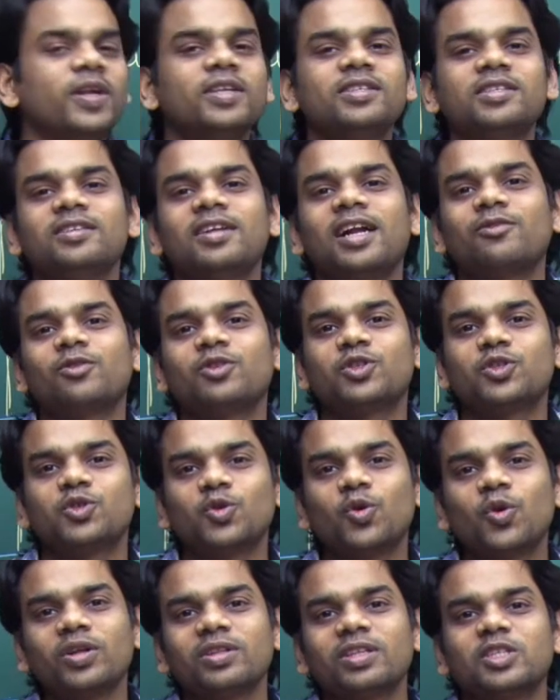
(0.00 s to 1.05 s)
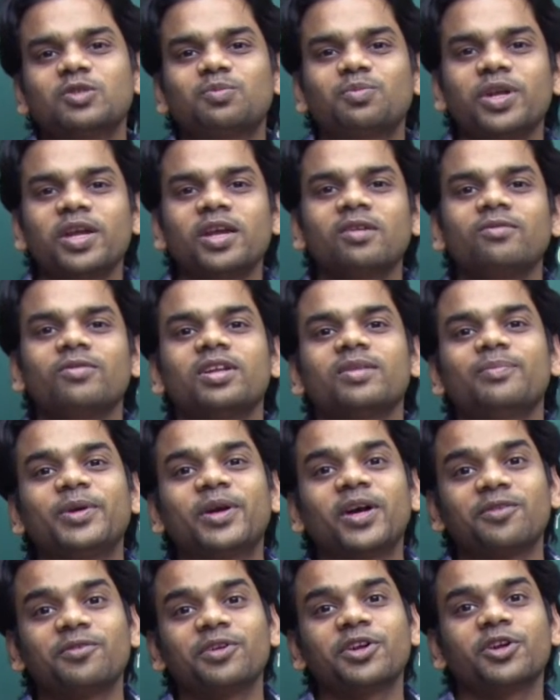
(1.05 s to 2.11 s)
energy that was stored in the spring will be
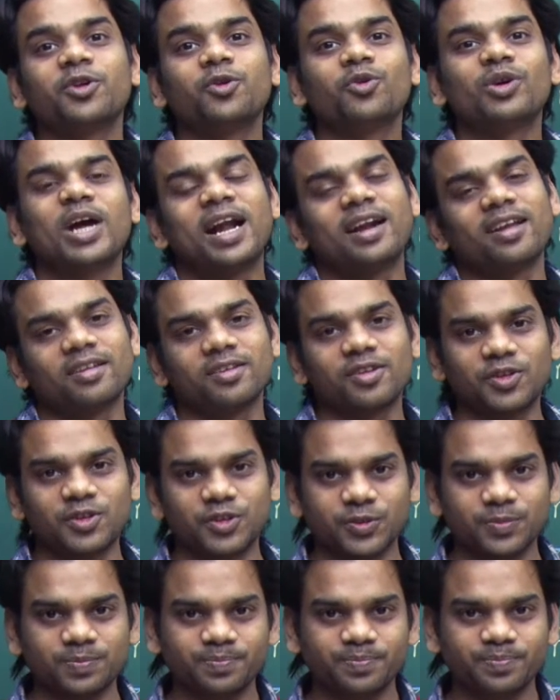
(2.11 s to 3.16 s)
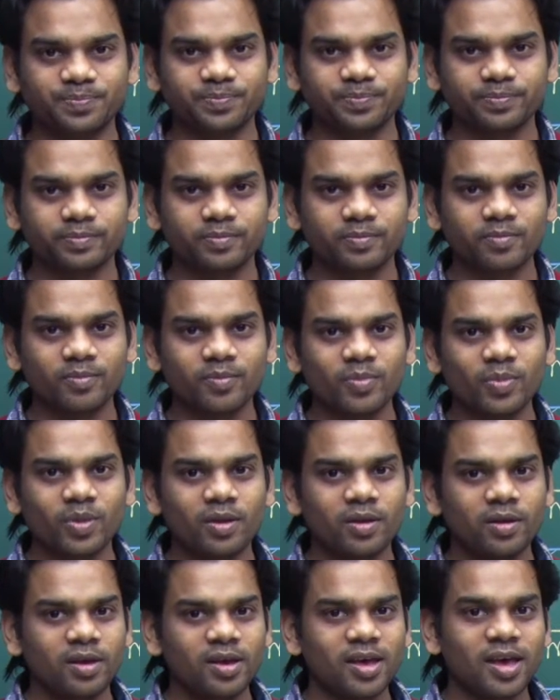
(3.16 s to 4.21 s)
converted into kinetic energy.
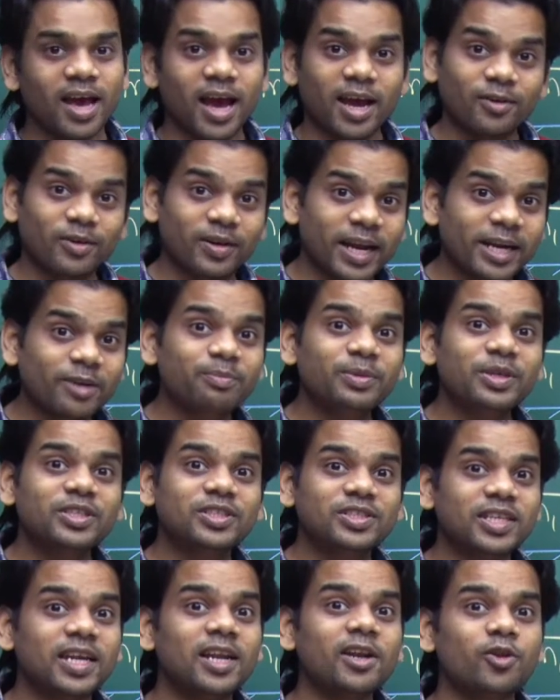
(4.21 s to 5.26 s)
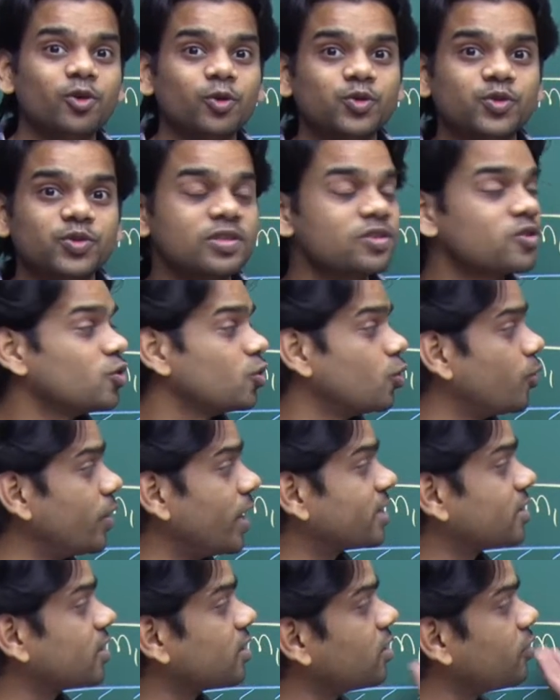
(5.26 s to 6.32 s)
And let me tell you, since no
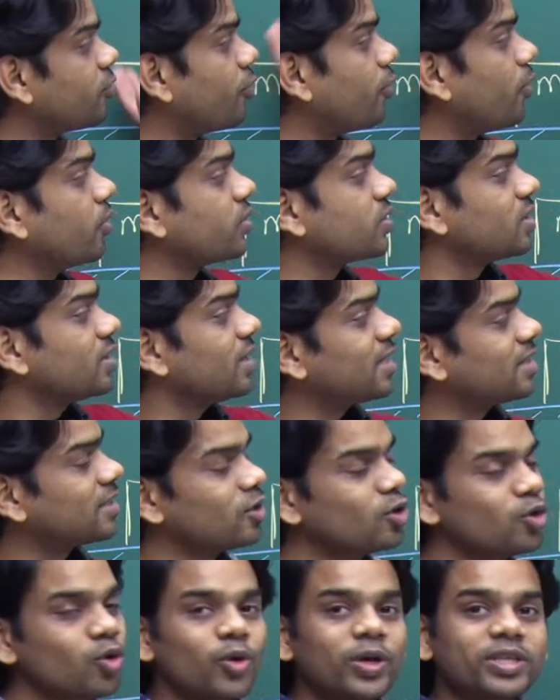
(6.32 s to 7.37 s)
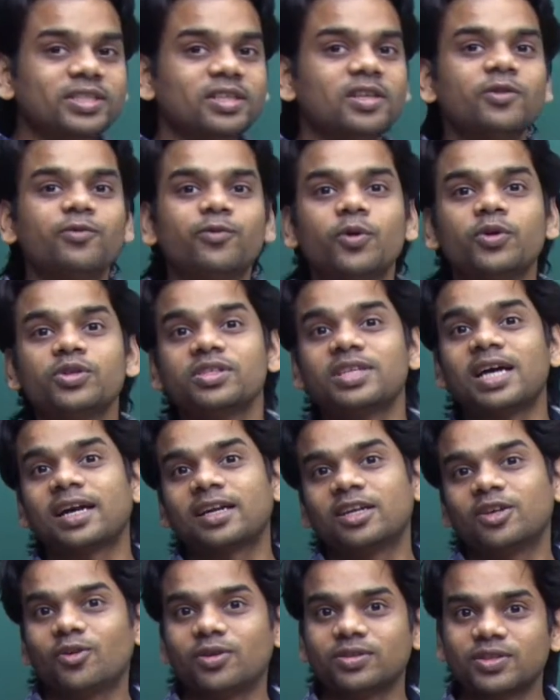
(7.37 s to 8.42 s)
external force is
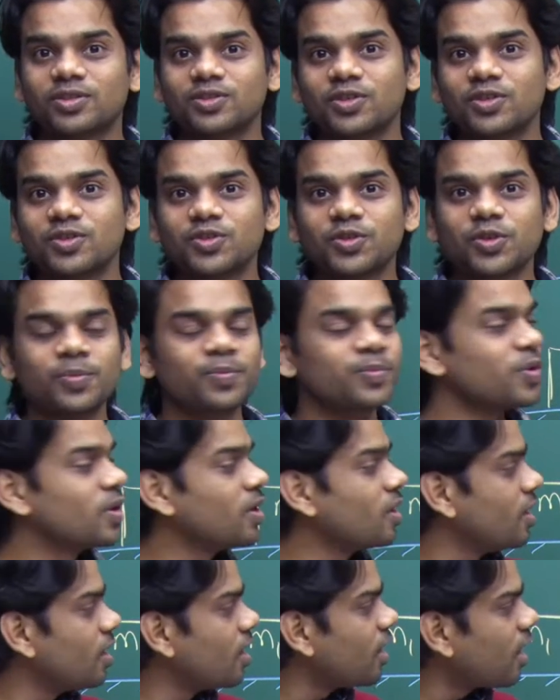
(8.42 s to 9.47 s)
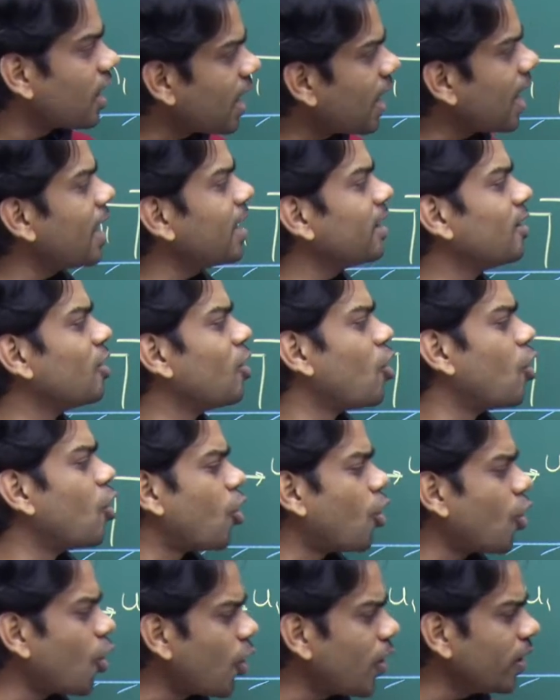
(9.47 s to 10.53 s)
acting on the system, and
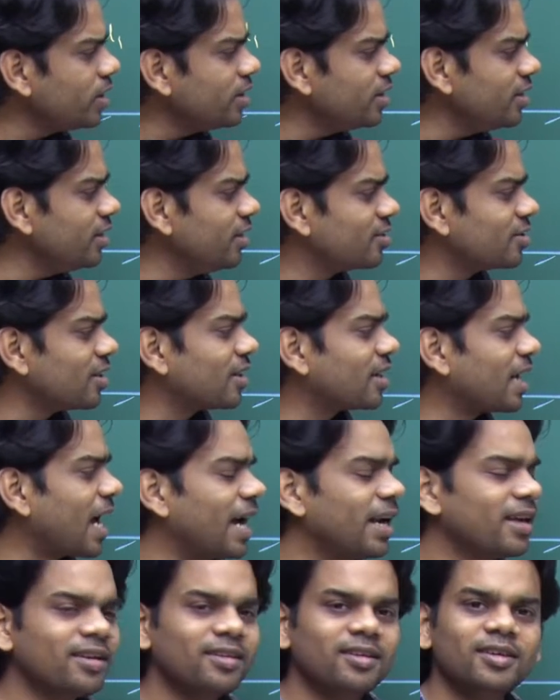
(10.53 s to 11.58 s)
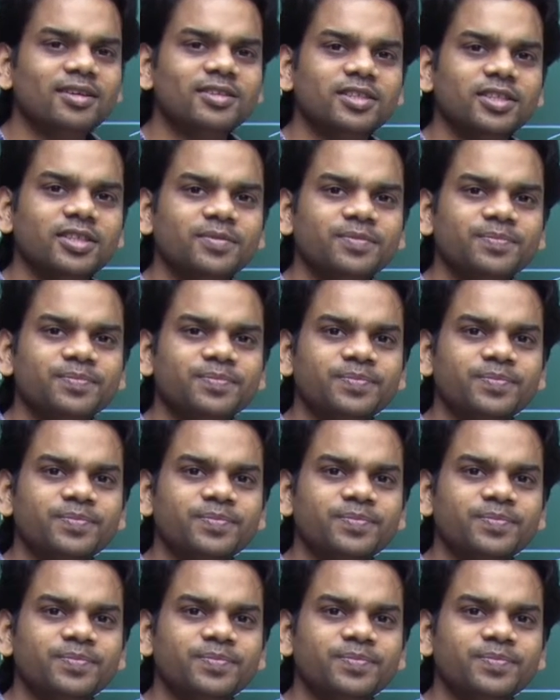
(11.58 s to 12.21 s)
all the initial kinetic energy